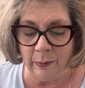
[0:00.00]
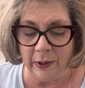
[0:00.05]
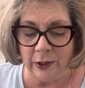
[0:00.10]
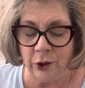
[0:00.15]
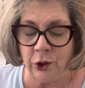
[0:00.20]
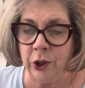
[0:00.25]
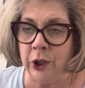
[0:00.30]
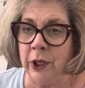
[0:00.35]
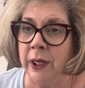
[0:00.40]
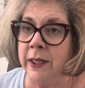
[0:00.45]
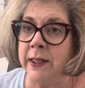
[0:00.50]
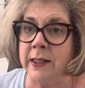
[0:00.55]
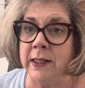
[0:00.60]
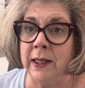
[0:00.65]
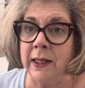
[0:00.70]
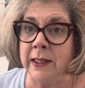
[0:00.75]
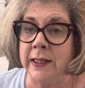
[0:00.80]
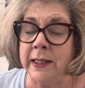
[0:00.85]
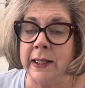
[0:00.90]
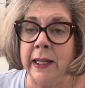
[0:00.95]

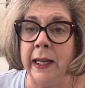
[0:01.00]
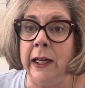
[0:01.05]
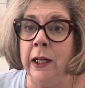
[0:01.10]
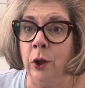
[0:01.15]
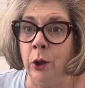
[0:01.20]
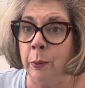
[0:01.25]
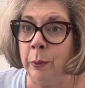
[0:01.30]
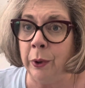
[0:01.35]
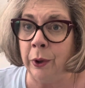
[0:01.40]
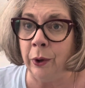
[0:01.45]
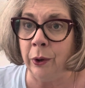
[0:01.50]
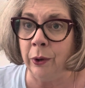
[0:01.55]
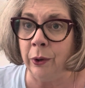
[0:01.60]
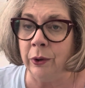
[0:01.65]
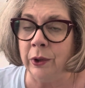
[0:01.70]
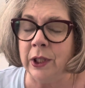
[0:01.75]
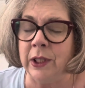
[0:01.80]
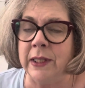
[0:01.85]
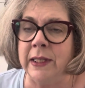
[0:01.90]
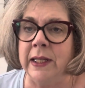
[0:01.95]
Just a single
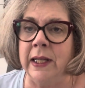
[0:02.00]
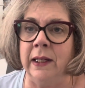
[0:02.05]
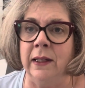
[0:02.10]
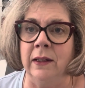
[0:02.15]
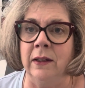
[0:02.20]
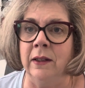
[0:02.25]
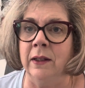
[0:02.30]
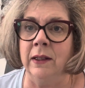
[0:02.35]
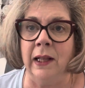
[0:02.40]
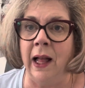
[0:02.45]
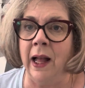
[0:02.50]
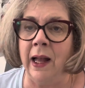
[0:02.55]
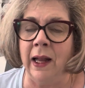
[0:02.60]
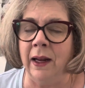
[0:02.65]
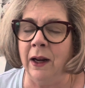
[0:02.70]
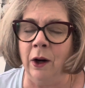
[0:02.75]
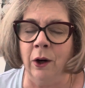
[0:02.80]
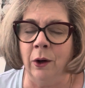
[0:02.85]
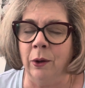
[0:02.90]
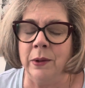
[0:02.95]
bird could
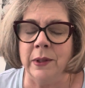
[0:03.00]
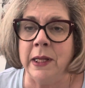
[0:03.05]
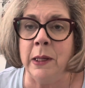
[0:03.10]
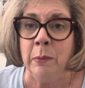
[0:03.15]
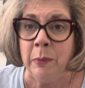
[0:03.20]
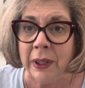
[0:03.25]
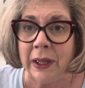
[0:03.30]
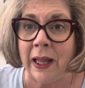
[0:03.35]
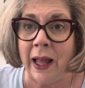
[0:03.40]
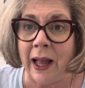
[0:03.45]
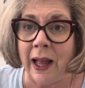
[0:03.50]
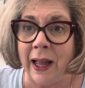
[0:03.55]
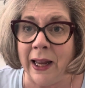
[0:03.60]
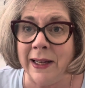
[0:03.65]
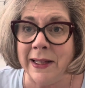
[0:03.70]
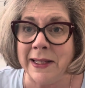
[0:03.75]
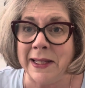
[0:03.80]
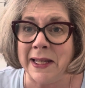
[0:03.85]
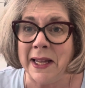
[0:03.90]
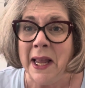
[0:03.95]

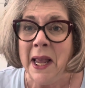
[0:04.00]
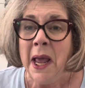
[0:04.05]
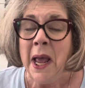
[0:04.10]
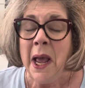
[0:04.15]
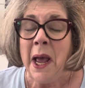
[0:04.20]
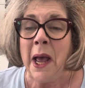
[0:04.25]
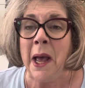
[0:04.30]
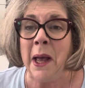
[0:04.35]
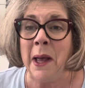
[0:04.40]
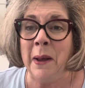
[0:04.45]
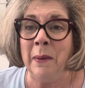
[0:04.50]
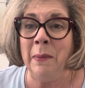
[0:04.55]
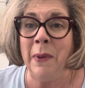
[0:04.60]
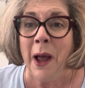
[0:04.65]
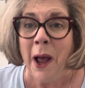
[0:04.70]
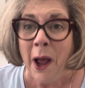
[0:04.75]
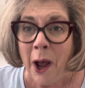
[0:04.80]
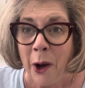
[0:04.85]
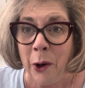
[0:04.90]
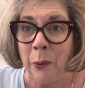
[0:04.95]
symbolize
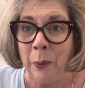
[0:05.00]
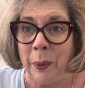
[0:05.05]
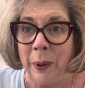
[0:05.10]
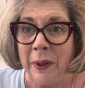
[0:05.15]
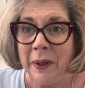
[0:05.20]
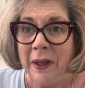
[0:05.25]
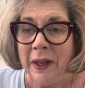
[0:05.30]
hope.